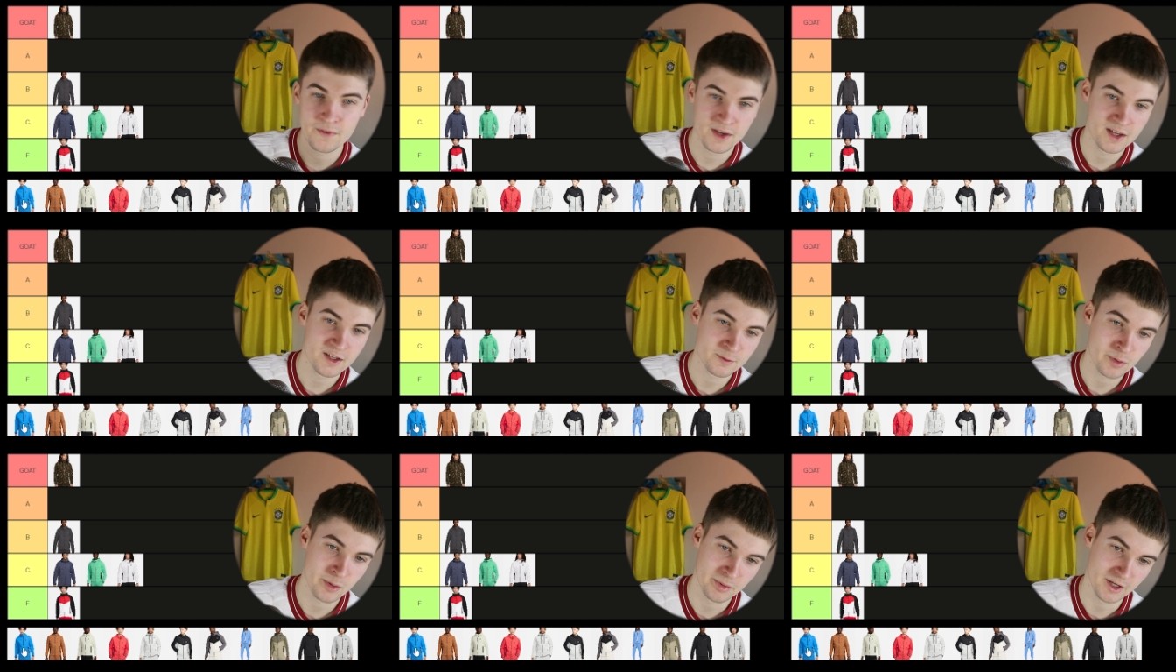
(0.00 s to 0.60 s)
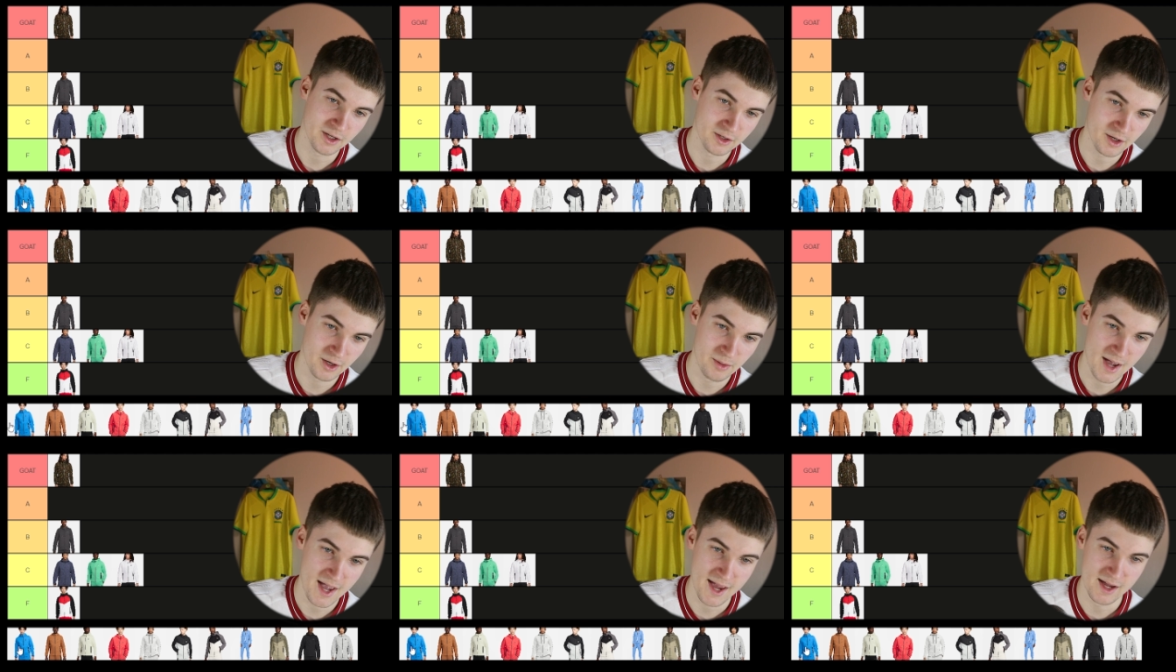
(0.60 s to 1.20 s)
think it's probably going to
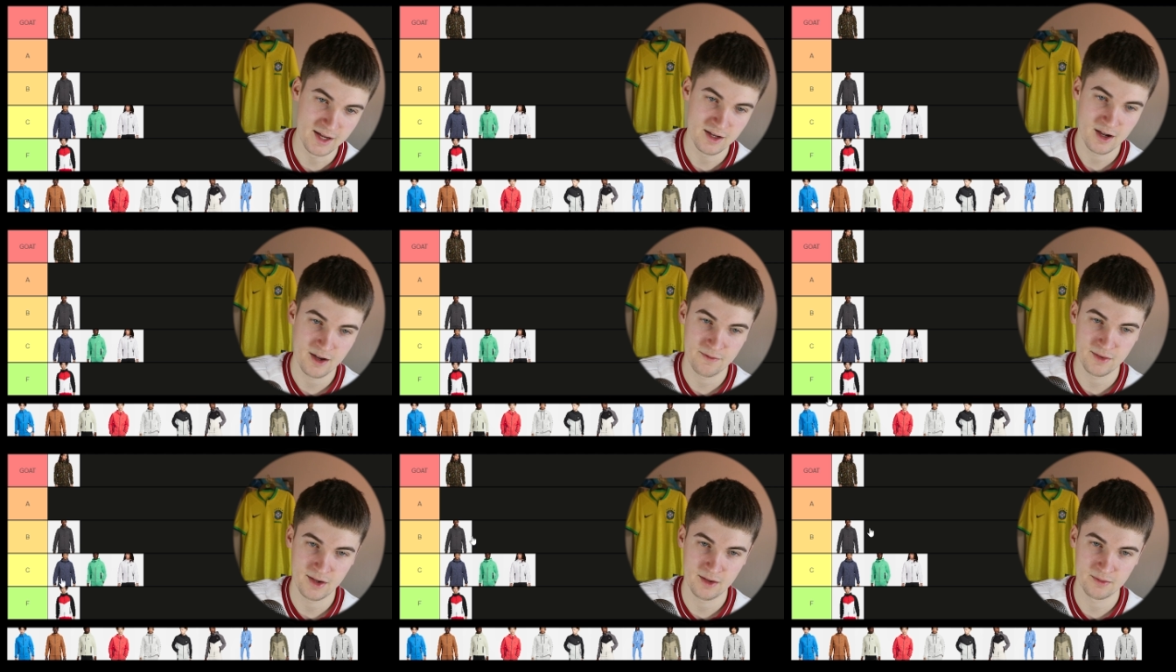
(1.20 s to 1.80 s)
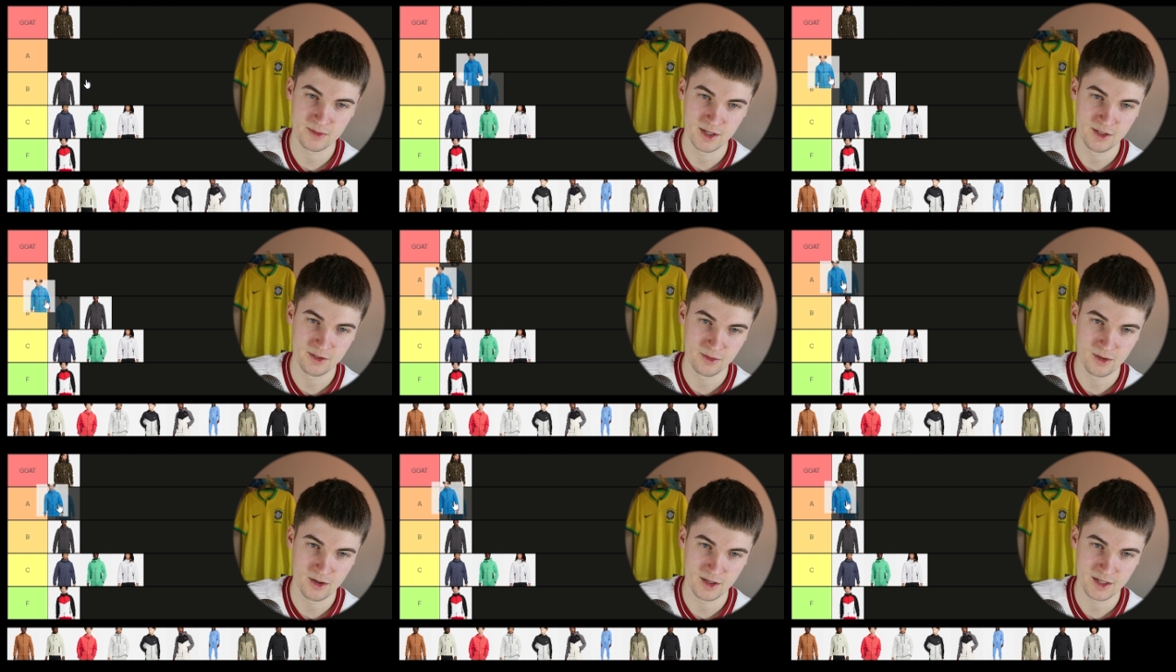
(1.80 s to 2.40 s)
go A. I really
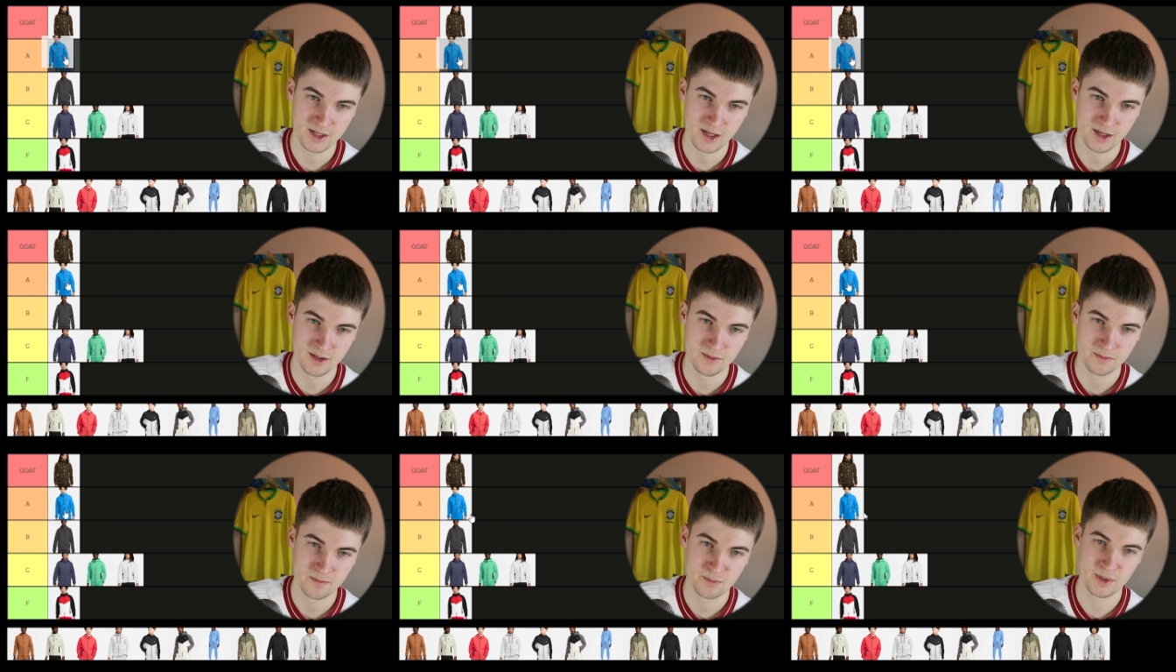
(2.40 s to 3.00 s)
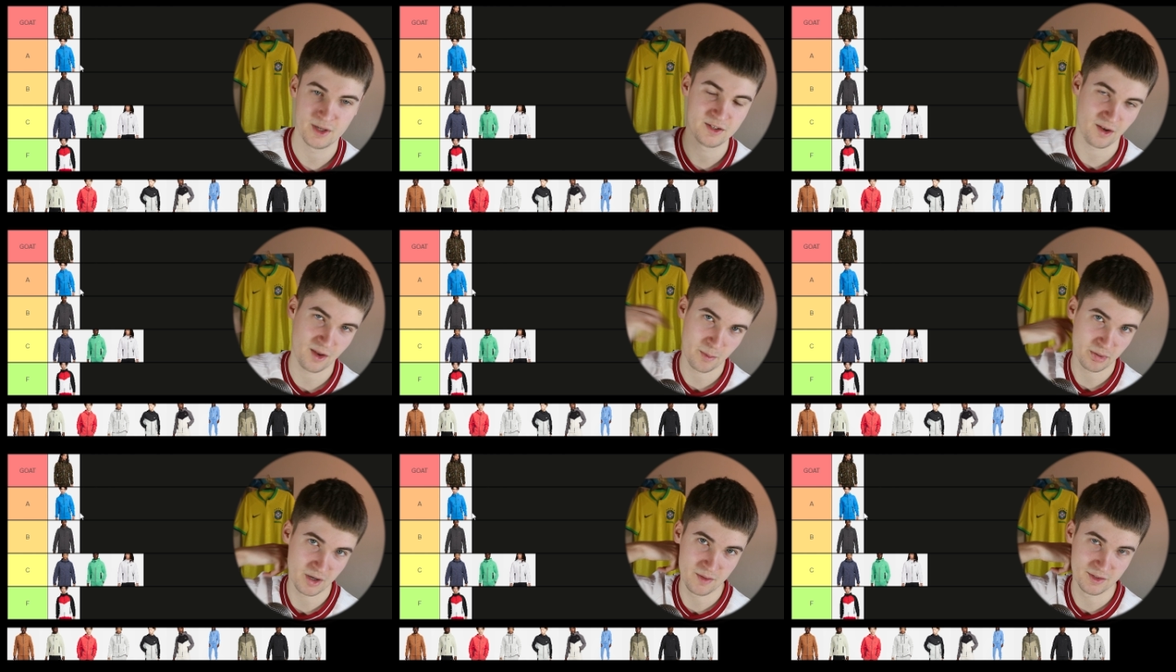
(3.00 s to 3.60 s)
do like it, and because of
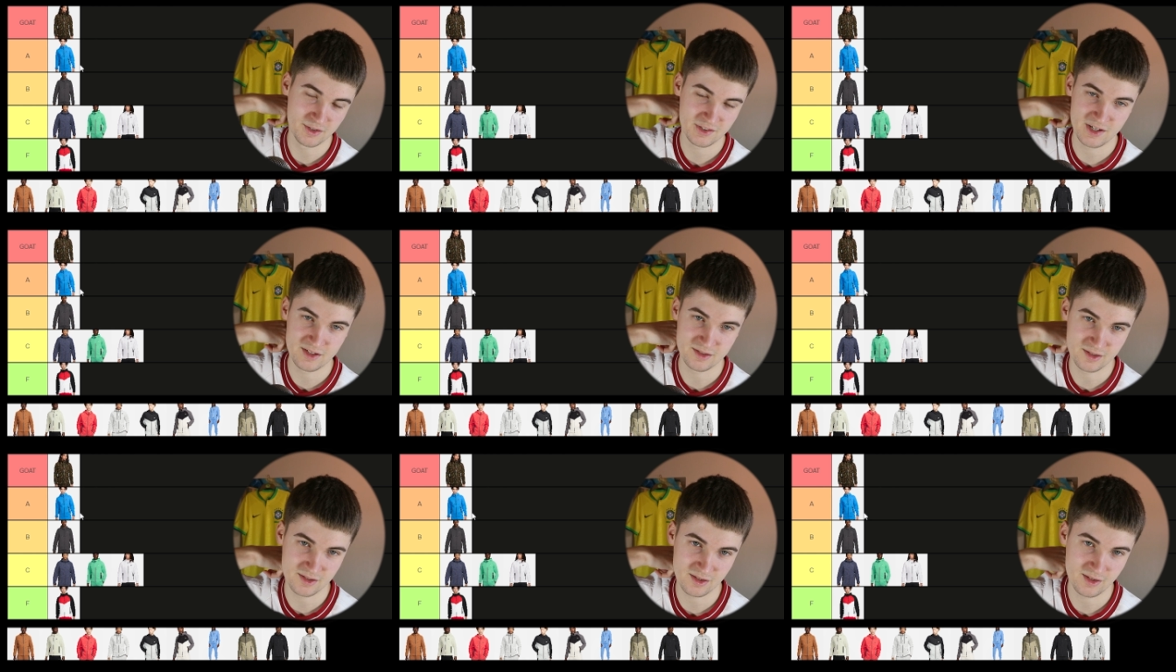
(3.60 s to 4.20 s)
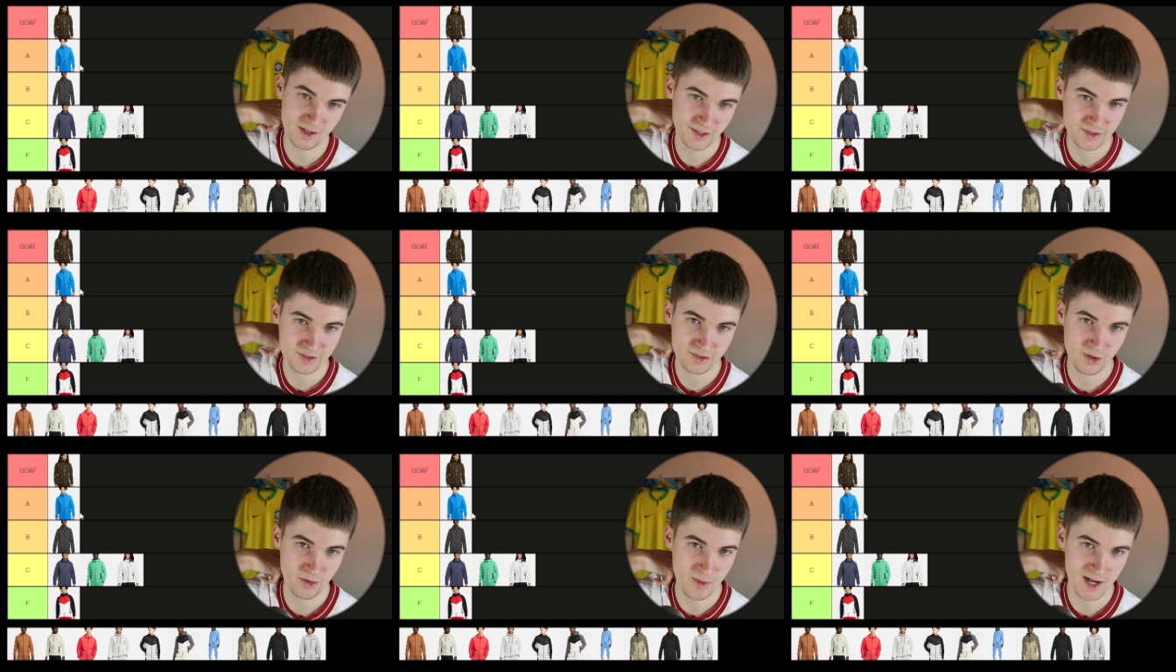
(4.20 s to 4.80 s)
the previous seasons, it's done
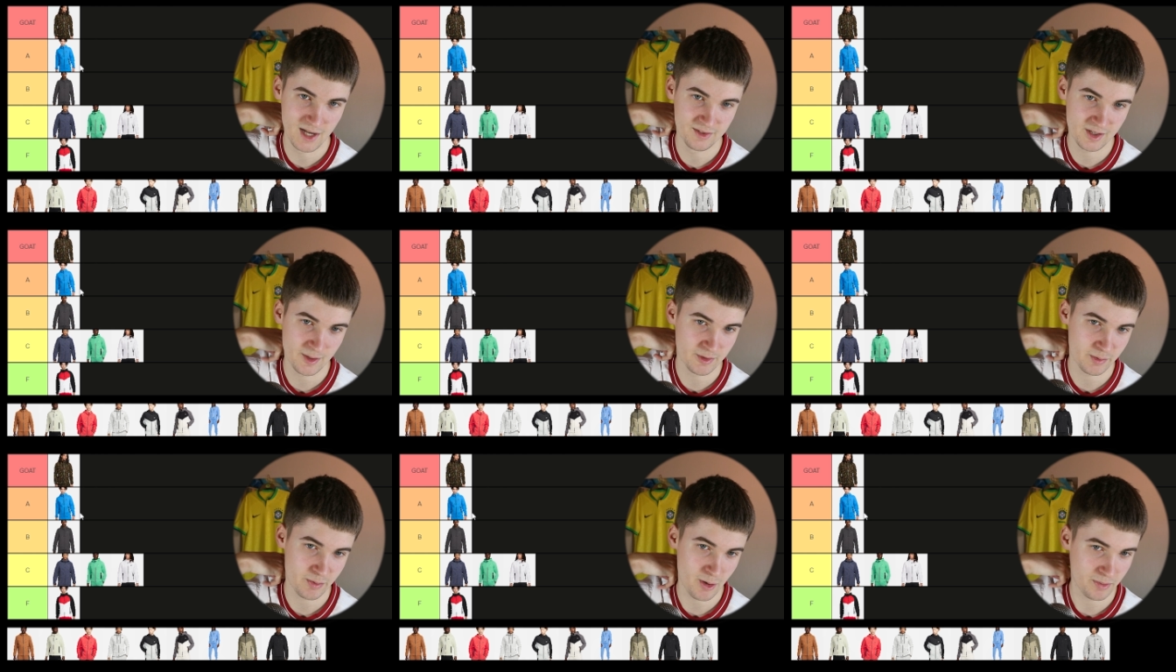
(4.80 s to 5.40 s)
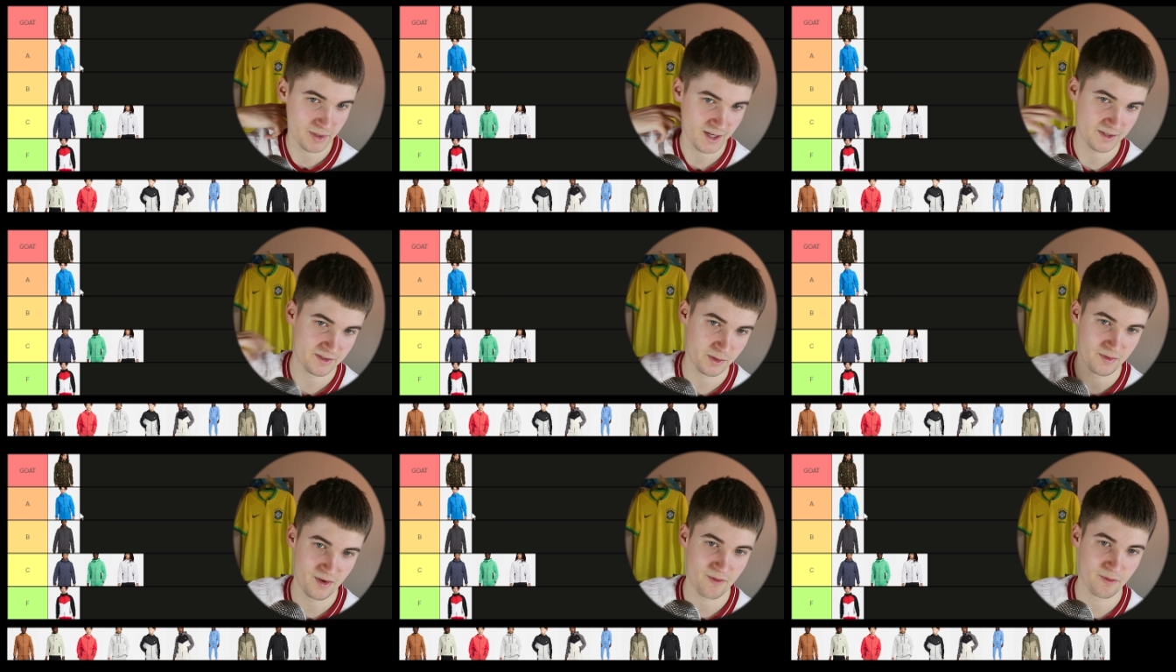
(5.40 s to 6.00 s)
so well in terms of popularity with